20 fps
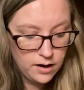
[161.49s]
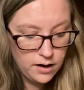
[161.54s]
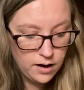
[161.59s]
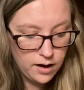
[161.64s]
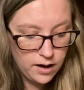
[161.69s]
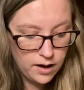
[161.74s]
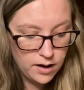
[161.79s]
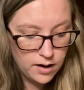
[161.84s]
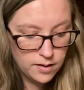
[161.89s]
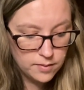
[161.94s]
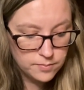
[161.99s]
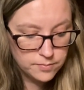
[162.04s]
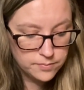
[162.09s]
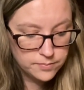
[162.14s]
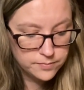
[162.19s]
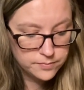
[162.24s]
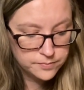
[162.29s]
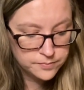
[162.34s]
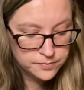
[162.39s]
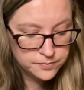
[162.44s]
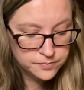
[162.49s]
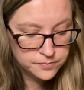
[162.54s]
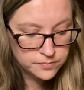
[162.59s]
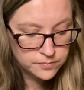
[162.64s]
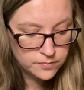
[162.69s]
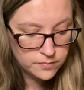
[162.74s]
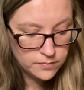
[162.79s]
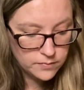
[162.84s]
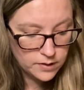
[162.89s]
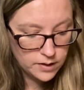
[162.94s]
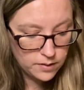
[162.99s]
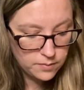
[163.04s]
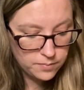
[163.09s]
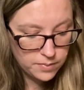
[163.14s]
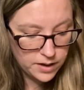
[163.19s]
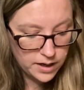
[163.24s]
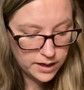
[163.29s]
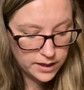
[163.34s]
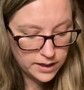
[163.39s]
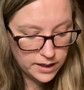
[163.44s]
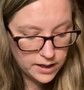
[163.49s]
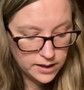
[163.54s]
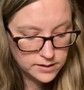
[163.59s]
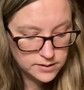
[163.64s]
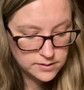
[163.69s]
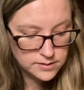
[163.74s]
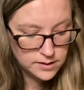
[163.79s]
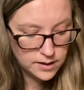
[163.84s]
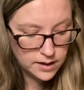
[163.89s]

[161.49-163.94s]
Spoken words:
But I guess